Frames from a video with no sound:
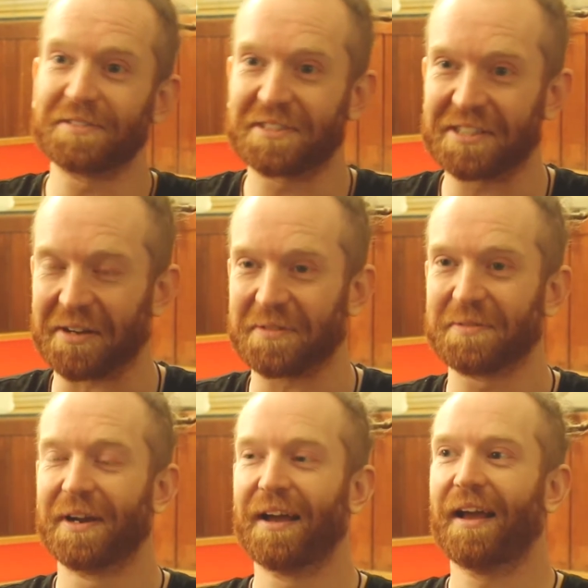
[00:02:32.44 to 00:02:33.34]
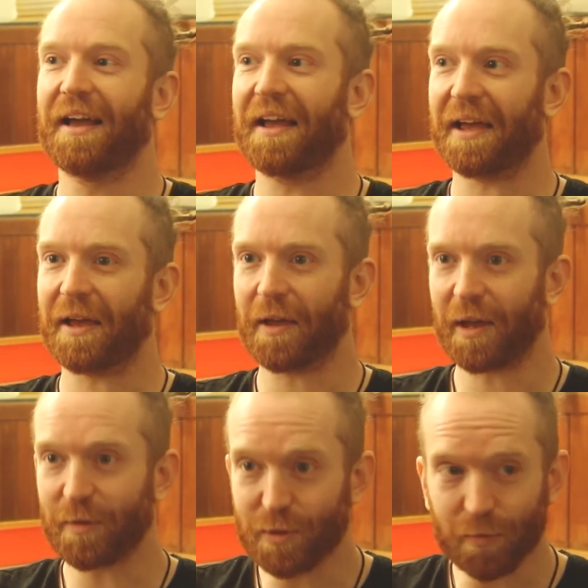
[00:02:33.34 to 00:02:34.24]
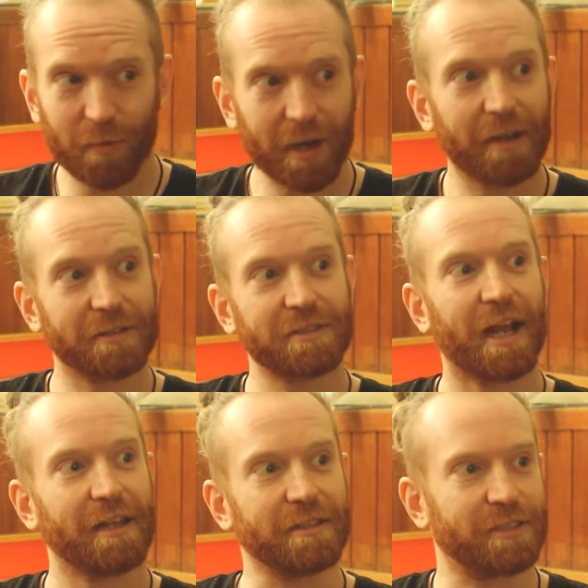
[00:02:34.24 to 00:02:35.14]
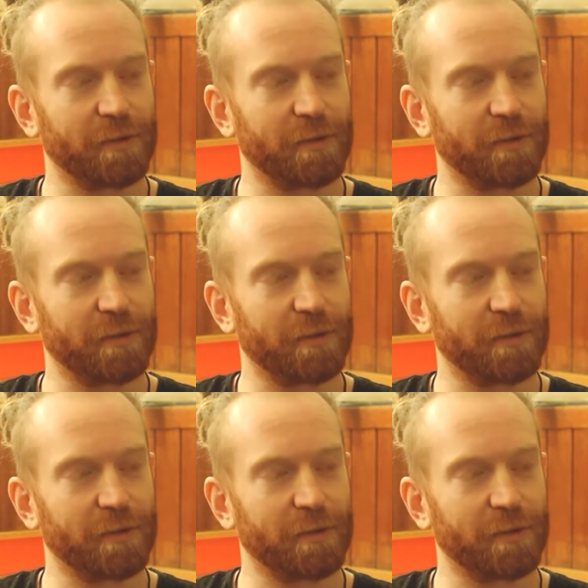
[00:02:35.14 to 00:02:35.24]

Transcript: So it was a real challenge.